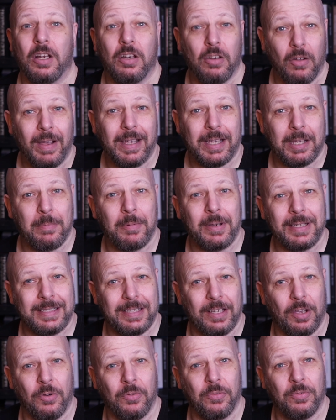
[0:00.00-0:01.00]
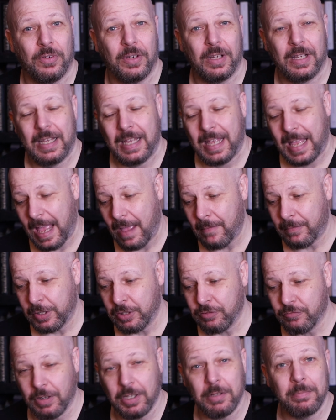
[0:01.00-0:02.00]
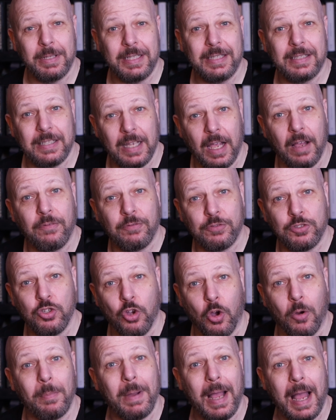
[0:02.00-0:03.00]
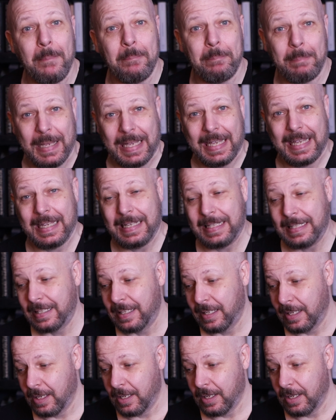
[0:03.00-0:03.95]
like myself have an incredibly tough job unpicking